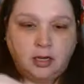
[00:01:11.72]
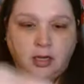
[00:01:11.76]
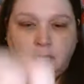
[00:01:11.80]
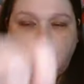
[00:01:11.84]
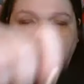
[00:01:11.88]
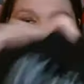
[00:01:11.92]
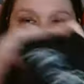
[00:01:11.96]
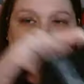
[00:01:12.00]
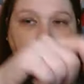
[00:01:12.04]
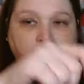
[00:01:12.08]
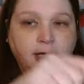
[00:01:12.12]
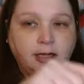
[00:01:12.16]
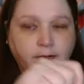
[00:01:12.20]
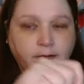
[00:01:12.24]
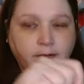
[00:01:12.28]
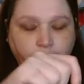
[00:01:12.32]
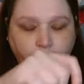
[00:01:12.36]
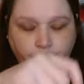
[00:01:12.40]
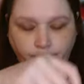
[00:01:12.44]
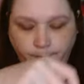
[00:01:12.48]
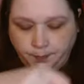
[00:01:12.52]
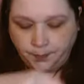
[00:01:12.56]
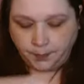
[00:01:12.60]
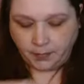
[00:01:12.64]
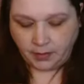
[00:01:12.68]
All right.
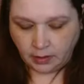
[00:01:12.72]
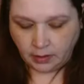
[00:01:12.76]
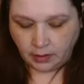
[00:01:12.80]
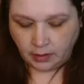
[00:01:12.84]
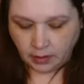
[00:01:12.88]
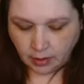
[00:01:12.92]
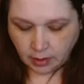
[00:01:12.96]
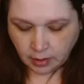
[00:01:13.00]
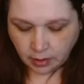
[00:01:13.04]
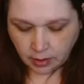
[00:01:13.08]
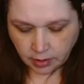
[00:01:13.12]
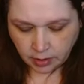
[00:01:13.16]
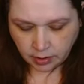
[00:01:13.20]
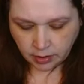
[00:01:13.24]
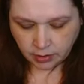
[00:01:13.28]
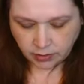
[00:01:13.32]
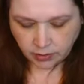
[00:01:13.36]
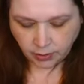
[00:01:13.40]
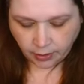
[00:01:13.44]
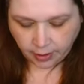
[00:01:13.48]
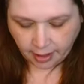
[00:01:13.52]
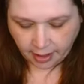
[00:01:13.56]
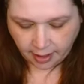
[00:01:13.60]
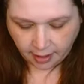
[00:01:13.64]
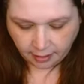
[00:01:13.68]
So
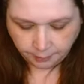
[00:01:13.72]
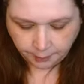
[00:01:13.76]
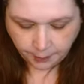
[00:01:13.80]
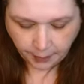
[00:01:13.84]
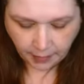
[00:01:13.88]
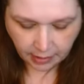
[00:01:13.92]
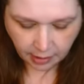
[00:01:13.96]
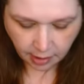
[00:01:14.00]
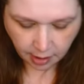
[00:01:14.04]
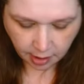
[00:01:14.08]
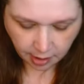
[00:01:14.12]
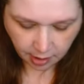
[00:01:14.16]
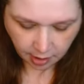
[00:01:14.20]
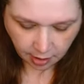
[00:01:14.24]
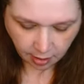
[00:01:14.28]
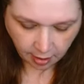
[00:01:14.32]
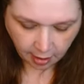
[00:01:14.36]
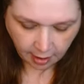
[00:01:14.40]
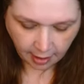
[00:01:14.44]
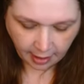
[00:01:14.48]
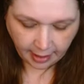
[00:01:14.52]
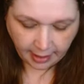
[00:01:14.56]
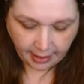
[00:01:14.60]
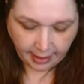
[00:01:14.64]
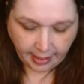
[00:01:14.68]
yeah,
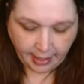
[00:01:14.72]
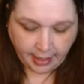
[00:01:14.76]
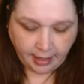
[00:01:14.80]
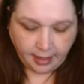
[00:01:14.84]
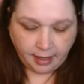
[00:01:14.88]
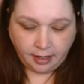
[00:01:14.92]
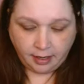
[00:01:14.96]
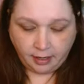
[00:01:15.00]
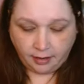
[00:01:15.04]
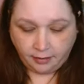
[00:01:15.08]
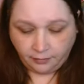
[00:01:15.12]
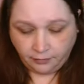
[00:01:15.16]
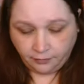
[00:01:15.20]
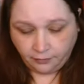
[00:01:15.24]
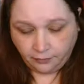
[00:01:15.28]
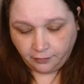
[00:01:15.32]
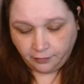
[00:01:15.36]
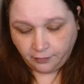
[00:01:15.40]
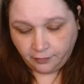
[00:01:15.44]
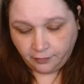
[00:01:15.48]
here I have